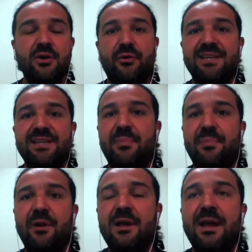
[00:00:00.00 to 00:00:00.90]
So for
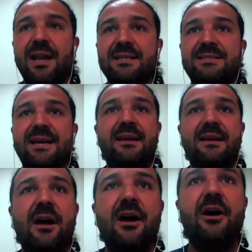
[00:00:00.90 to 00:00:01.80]
example, let's say
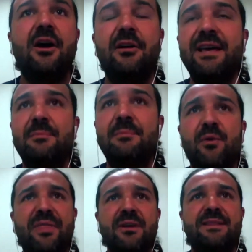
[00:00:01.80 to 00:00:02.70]
an
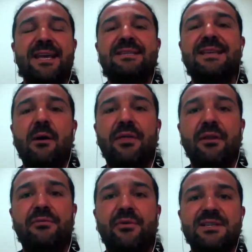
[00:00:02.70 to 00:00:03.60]
example with the
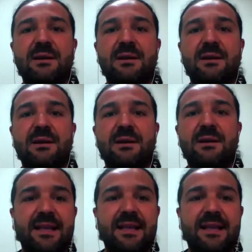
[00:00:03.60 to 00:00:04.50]
10,000, for example. So
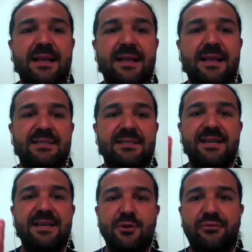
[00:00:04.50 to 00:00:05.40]
the 10,000 is the
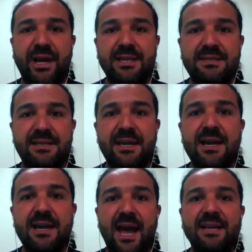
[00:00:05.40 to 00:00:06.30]
central
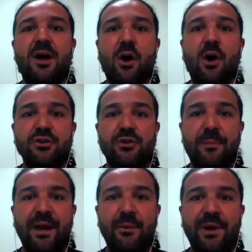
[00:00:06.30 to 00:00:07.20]
frequency, and it's also
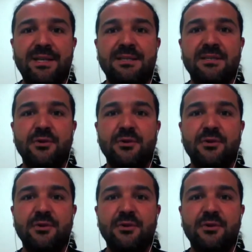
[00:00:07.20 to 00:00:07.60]
the bandwidth.